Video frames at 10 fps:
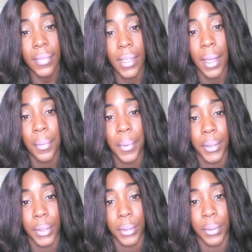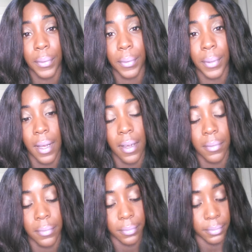I went through
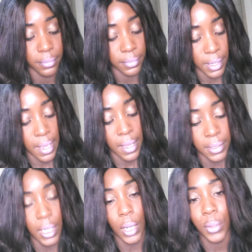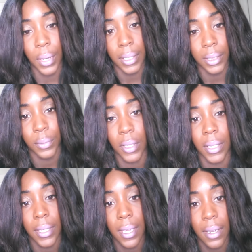telling you guys I was gonna
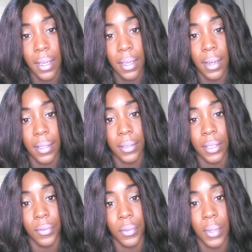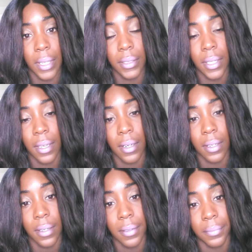get it and asking if you guys got
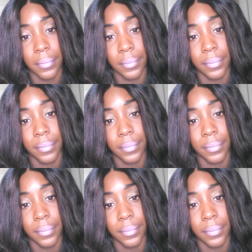any.